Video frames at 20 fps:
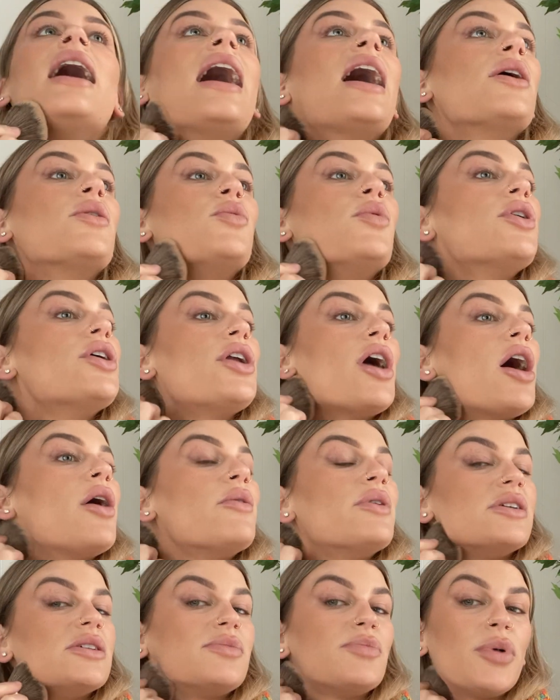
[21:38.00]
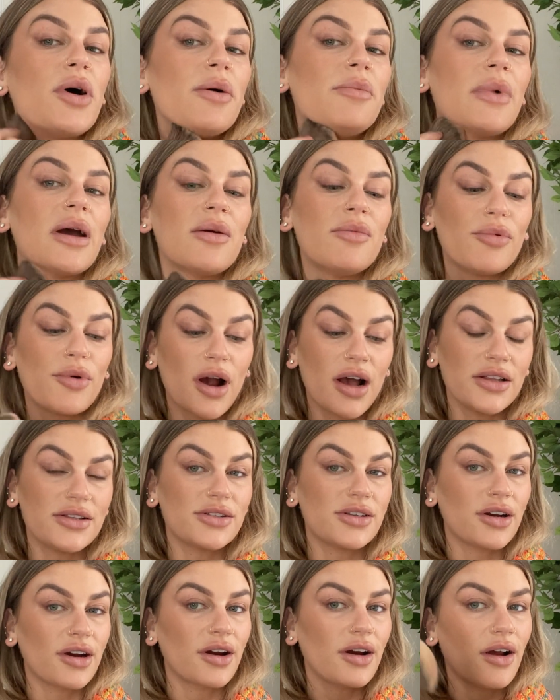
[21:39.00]
I would always put my
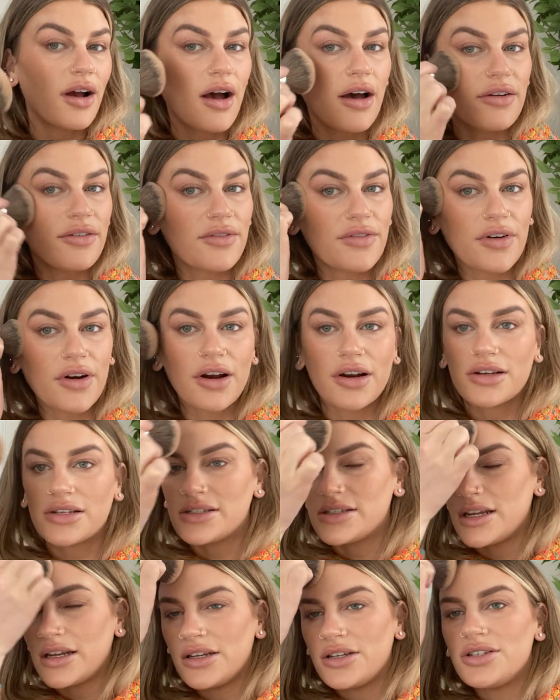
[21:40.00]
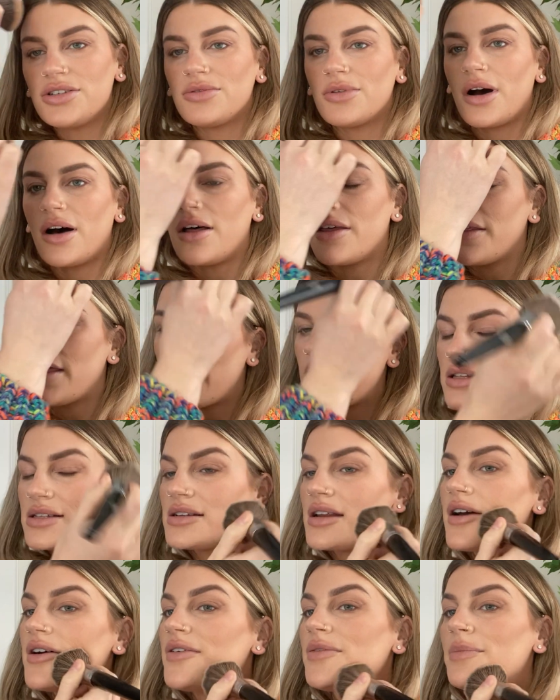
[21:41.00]
bronzer on first and do all of that
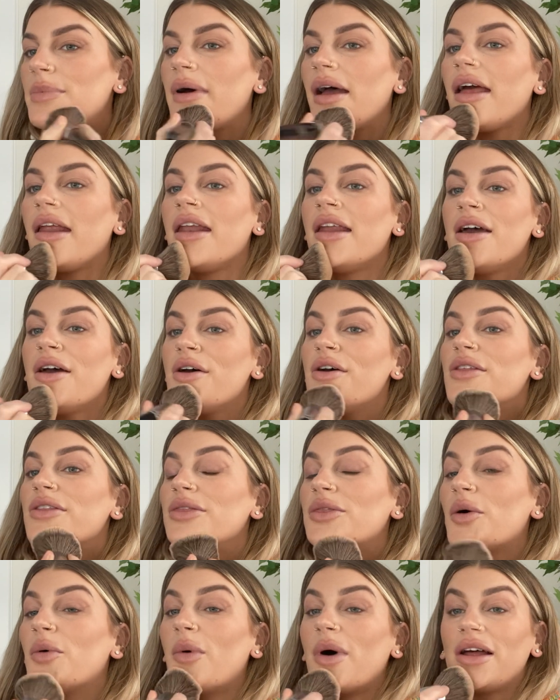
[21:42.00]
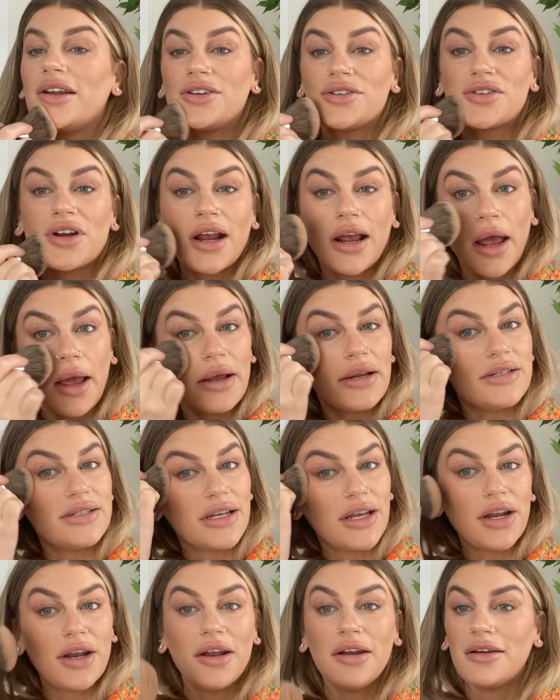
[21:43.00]
stuff. But the one trick I
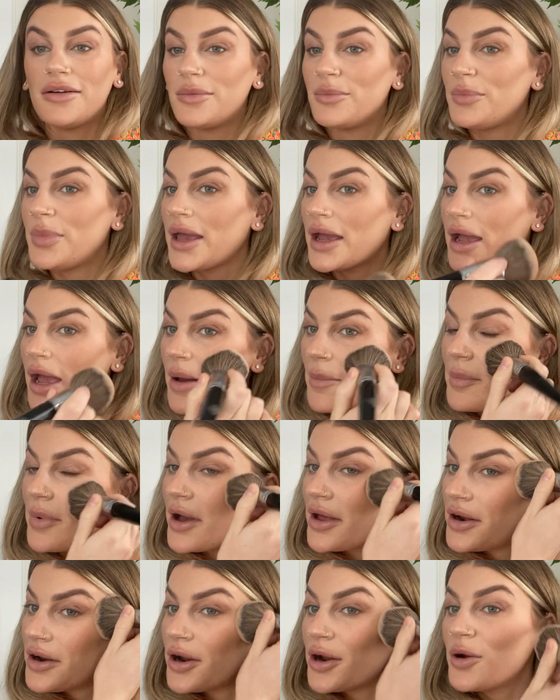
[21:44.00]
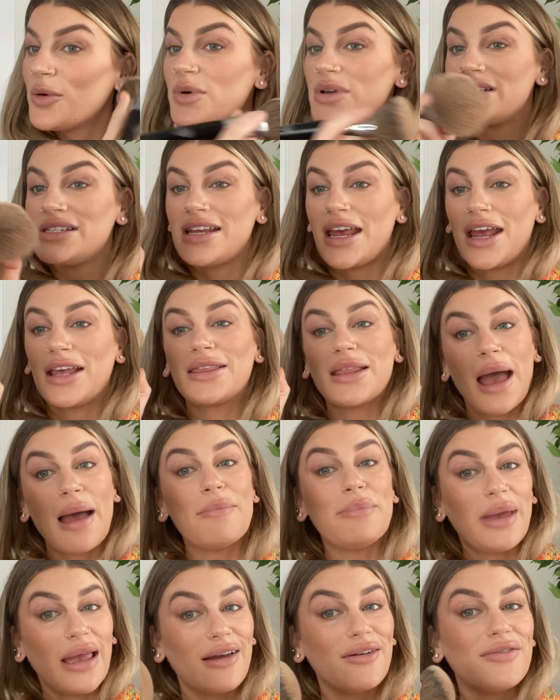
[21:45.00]
did pick up on her was take
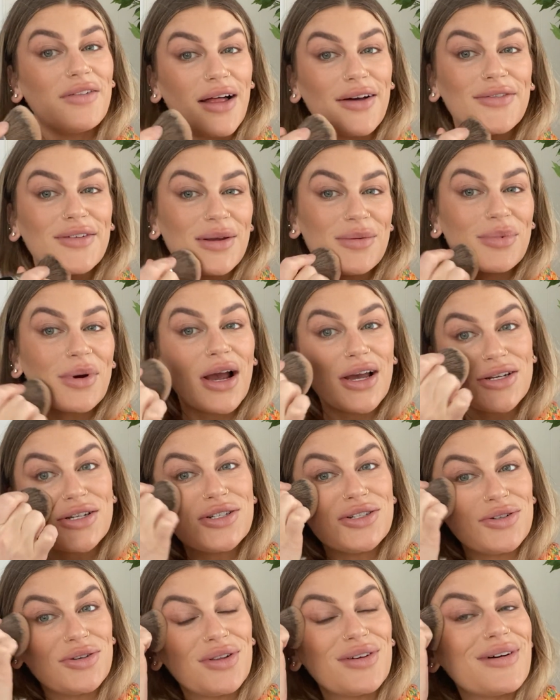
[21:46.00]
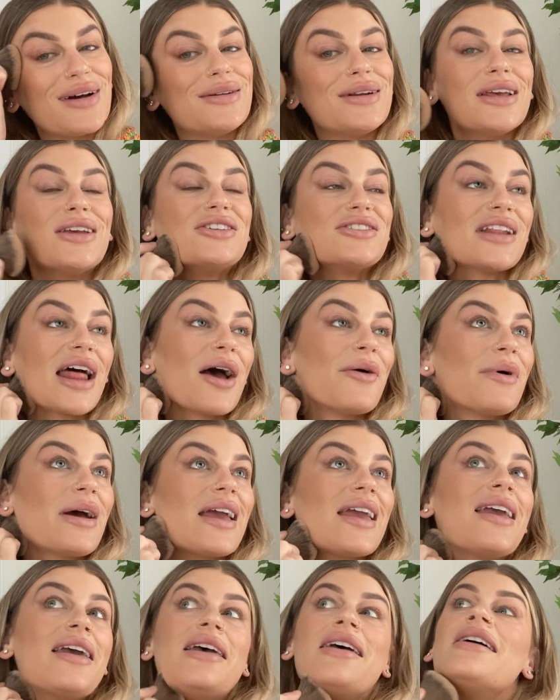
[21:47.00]
that big fluffy brush and do the foundation that
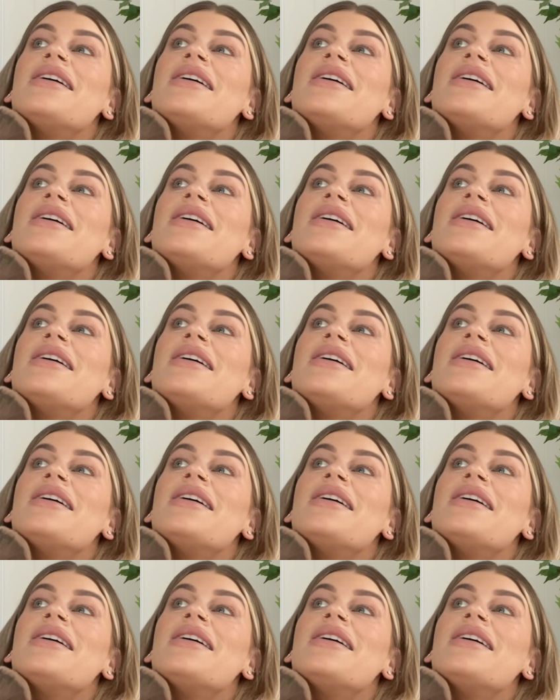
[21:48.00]
way.